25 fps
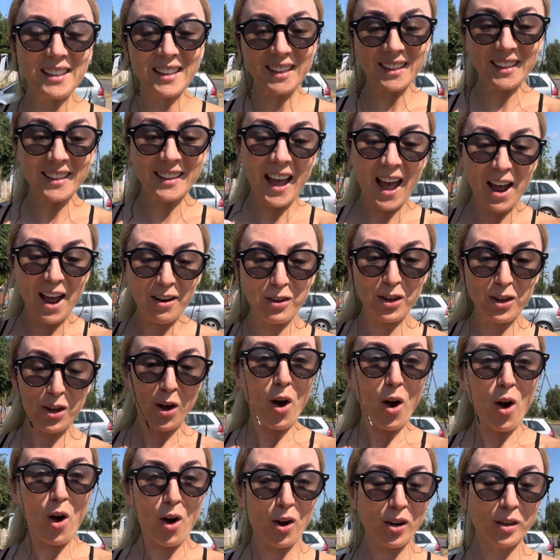carry
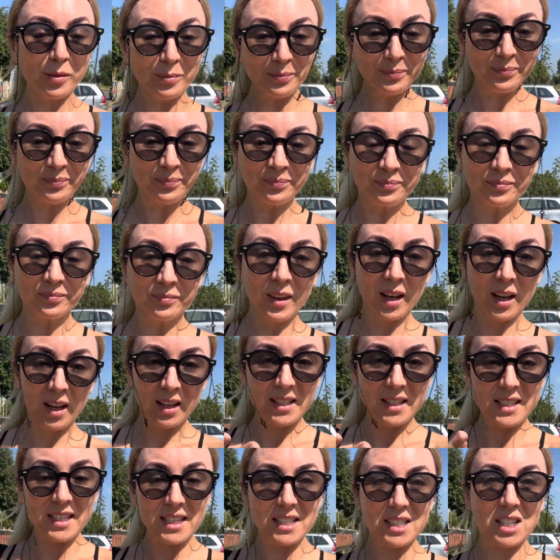on
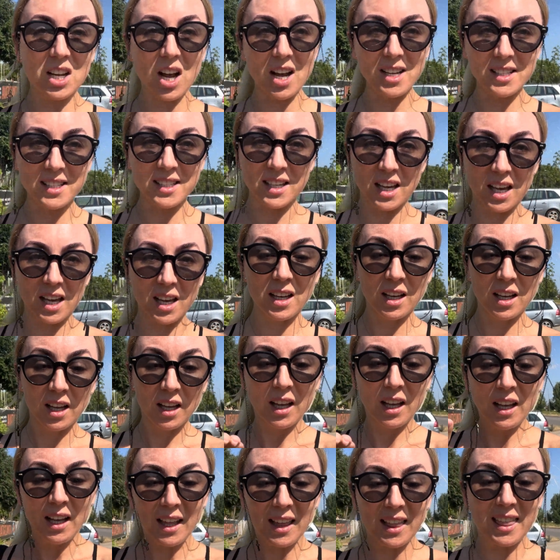discussing
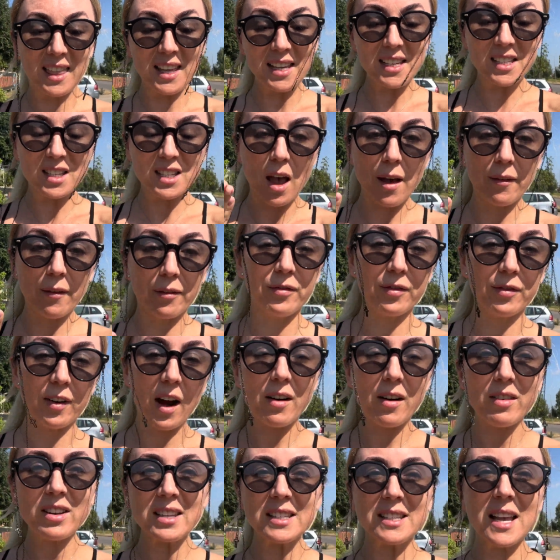these
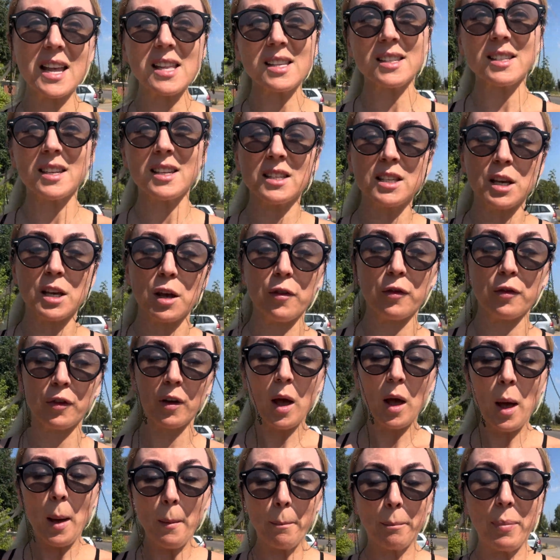very sensitive
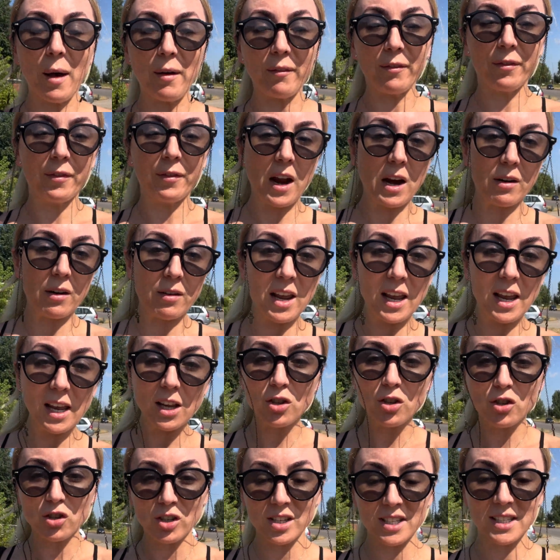but very
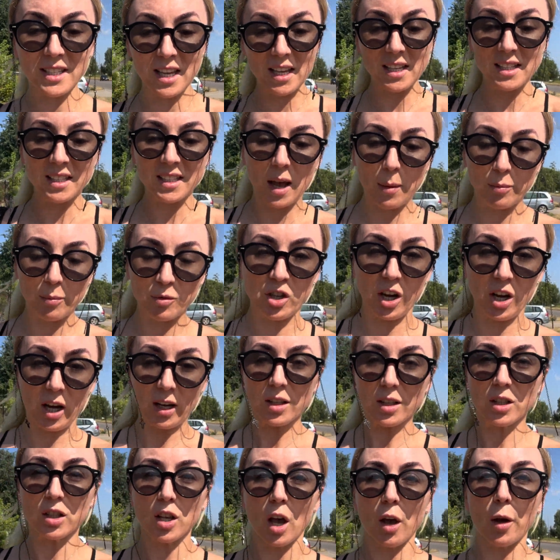interesting
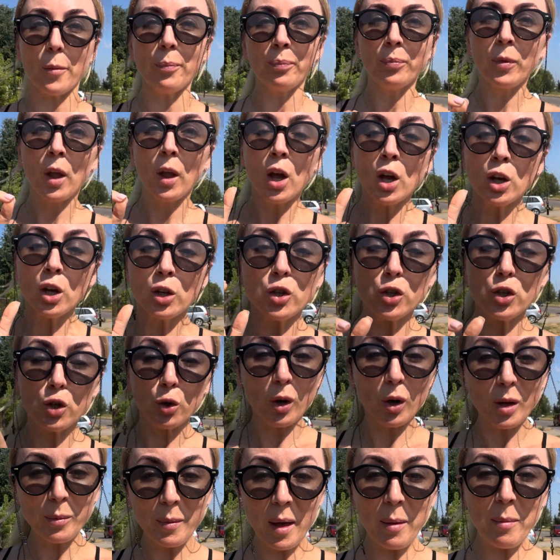subjects. So
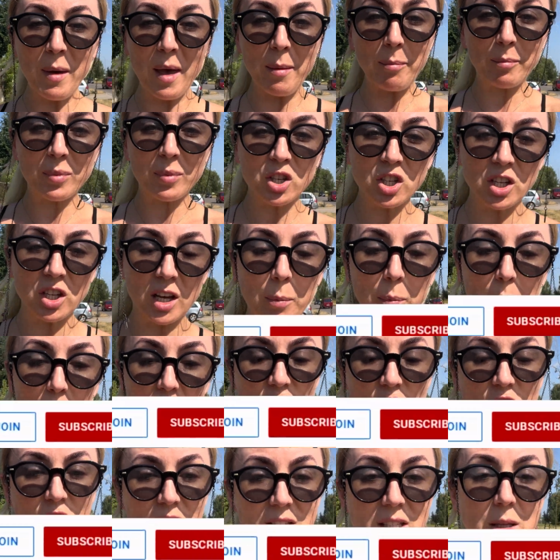join my membership.
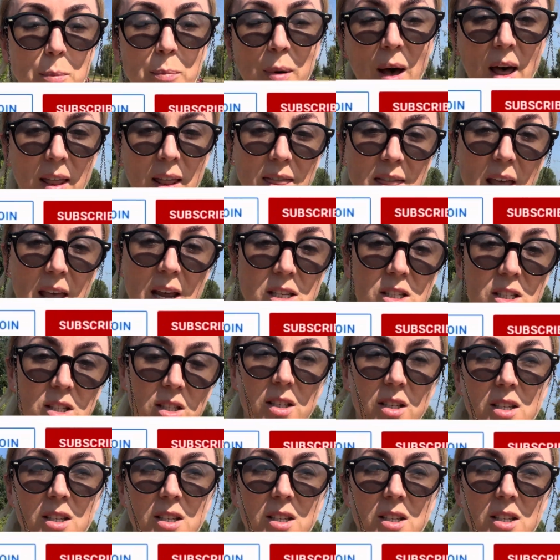It's just the button next to the